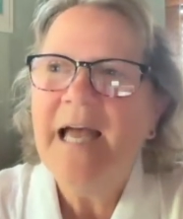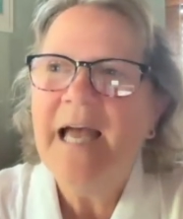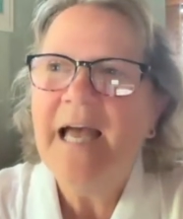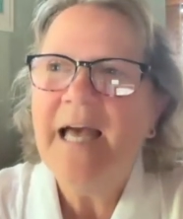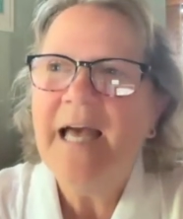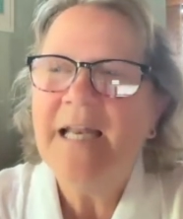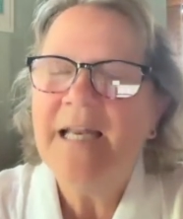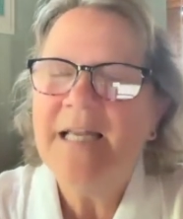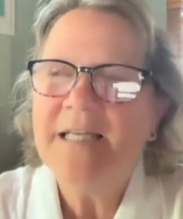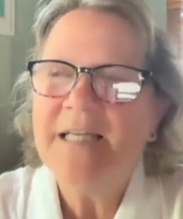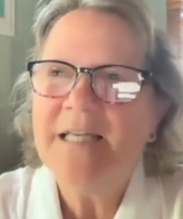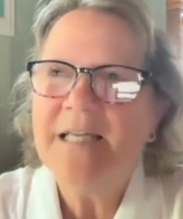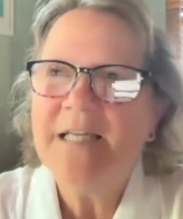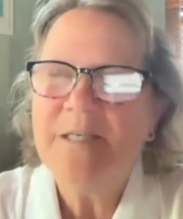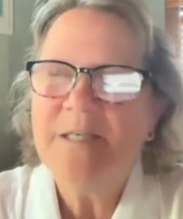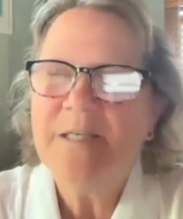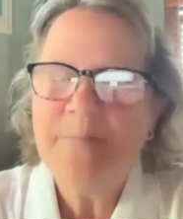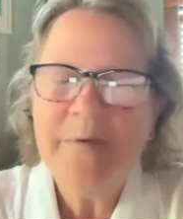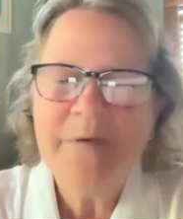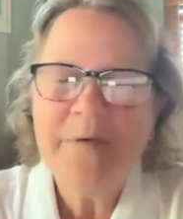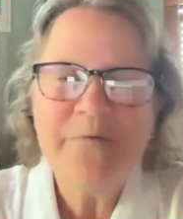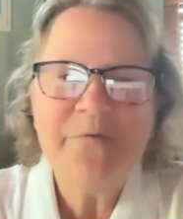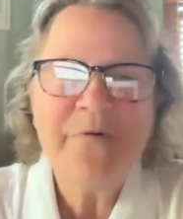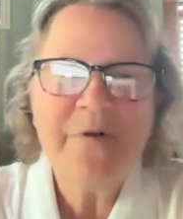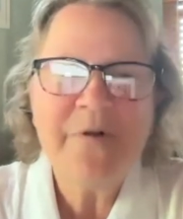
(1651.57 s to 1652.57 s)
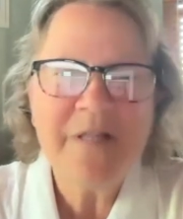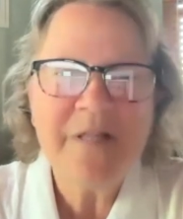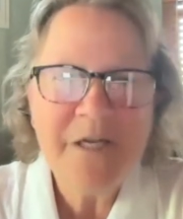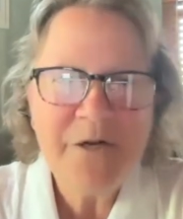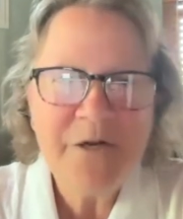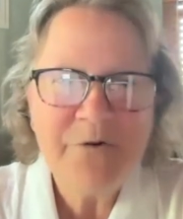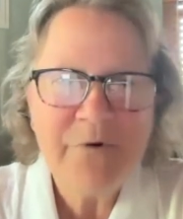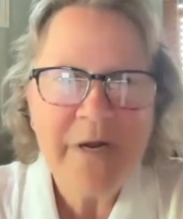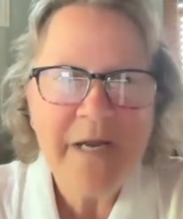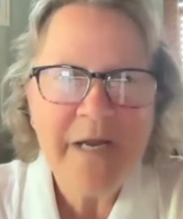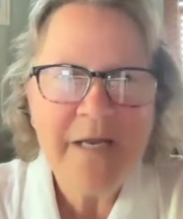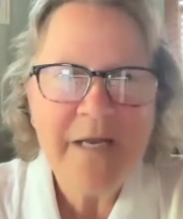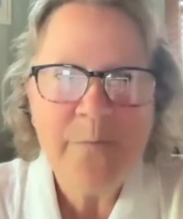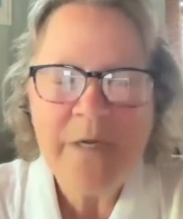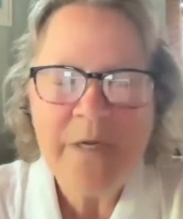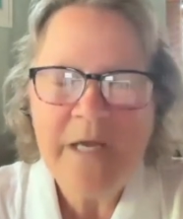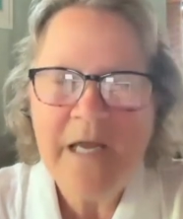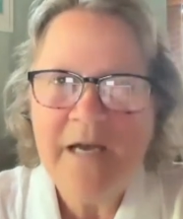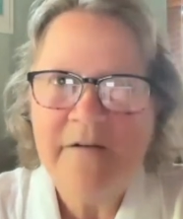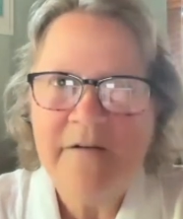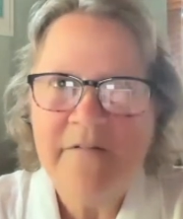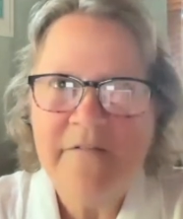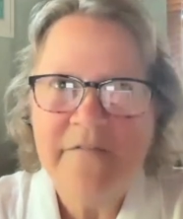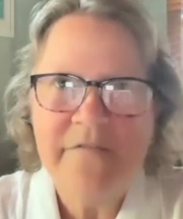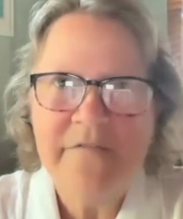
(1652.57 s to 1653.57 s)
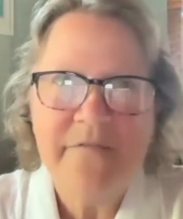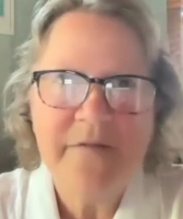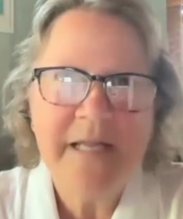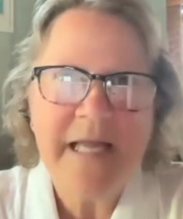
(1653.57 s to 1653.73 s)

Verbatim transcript: and it, it's been really great we have